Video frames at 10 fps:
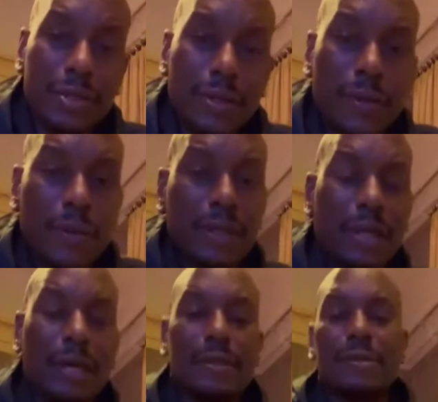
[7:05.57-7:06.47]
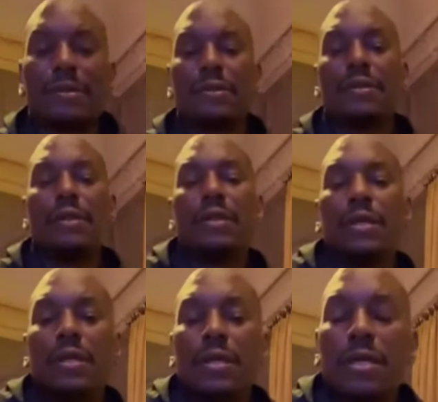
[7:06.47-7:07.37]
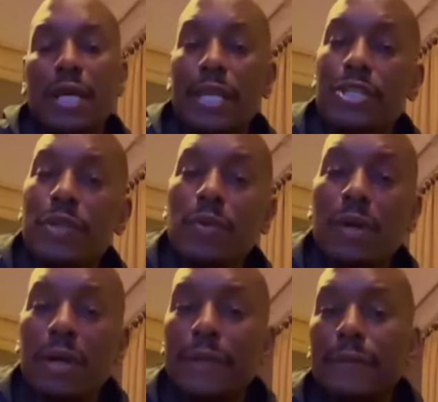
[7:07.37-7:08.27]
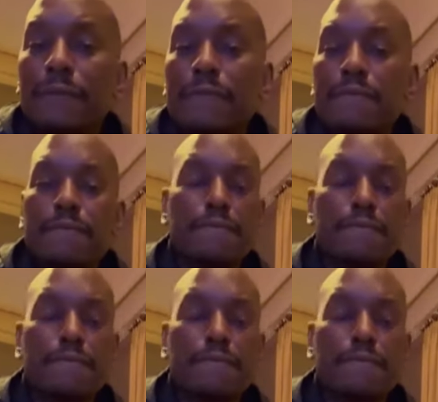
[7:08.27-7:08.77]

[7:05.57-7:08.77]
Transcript: major court case, and she won.